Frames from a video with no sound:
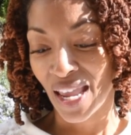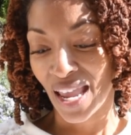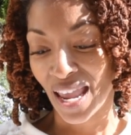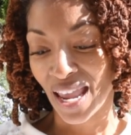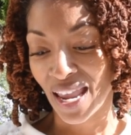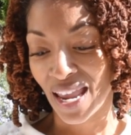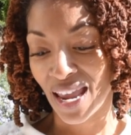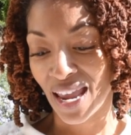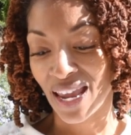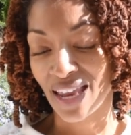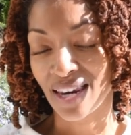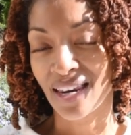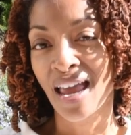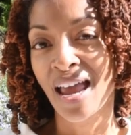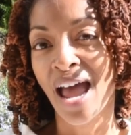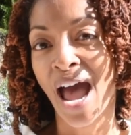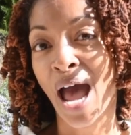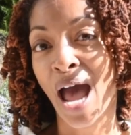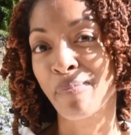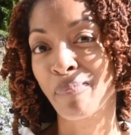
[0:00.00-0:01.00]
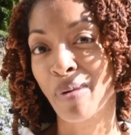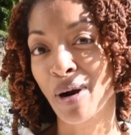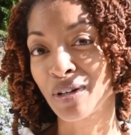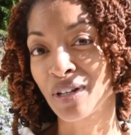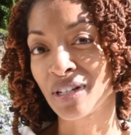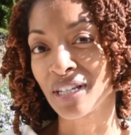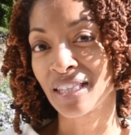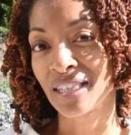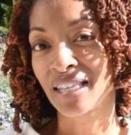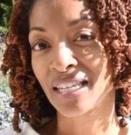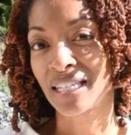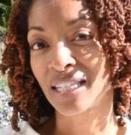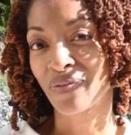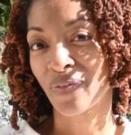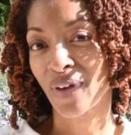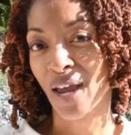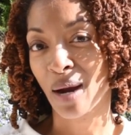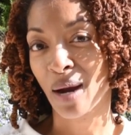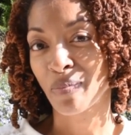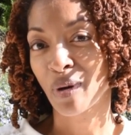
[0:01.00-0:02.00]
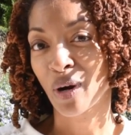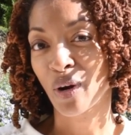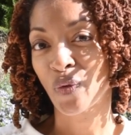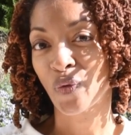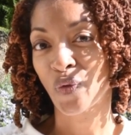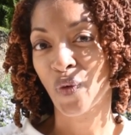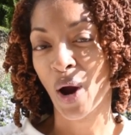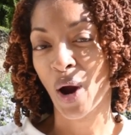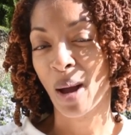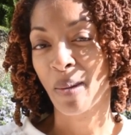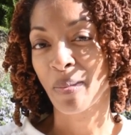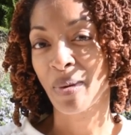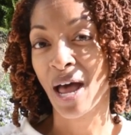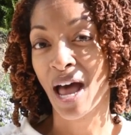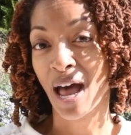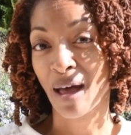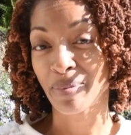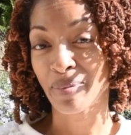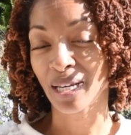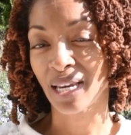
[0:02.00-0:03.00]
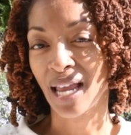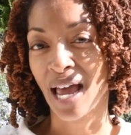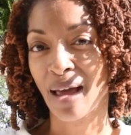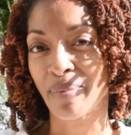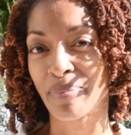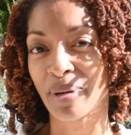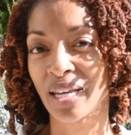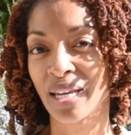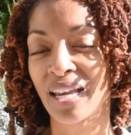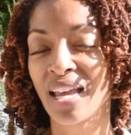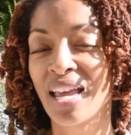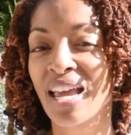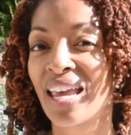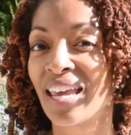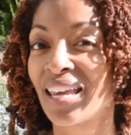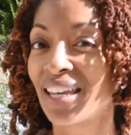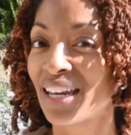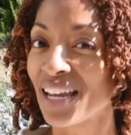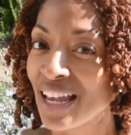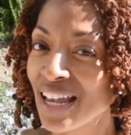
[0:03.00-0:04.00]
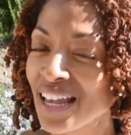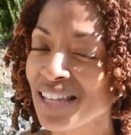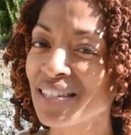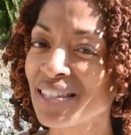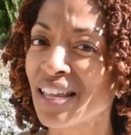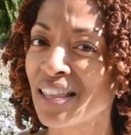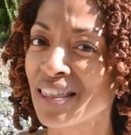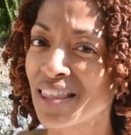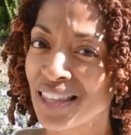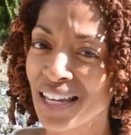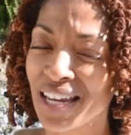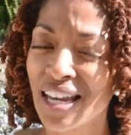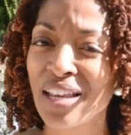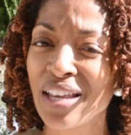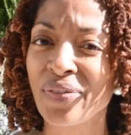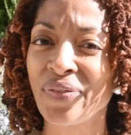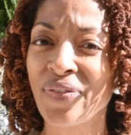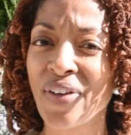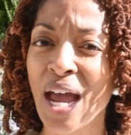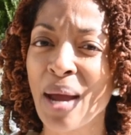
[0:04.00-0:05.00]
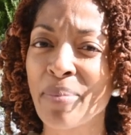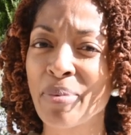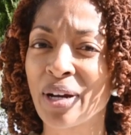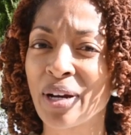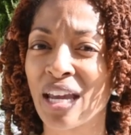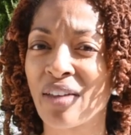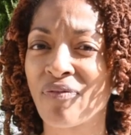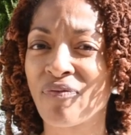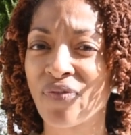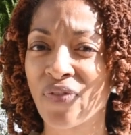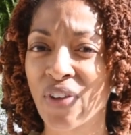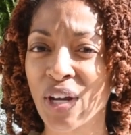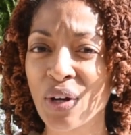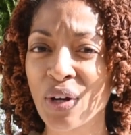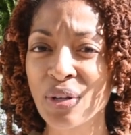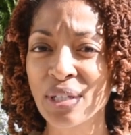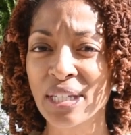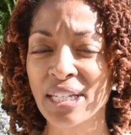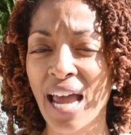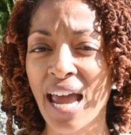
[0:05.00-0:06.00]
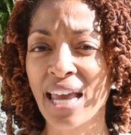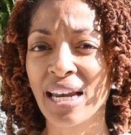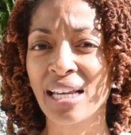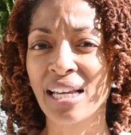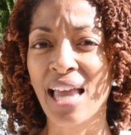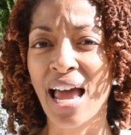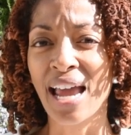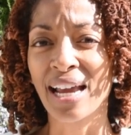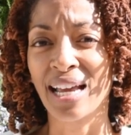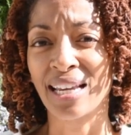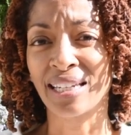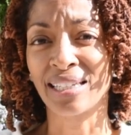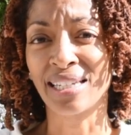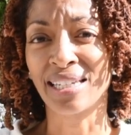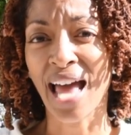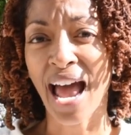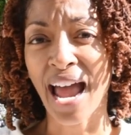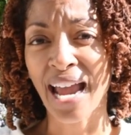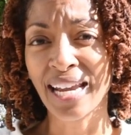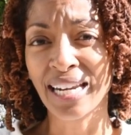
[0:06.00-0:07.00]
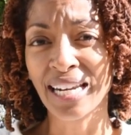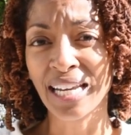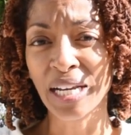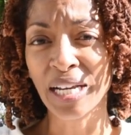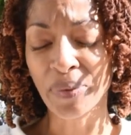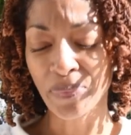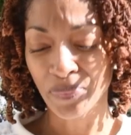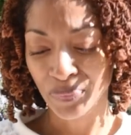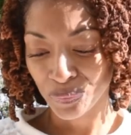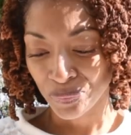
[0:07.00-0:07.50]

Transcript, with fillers: and I purchased this fabric from Hobby Lobby. It is a thin fabric. It feels kind of like a lining,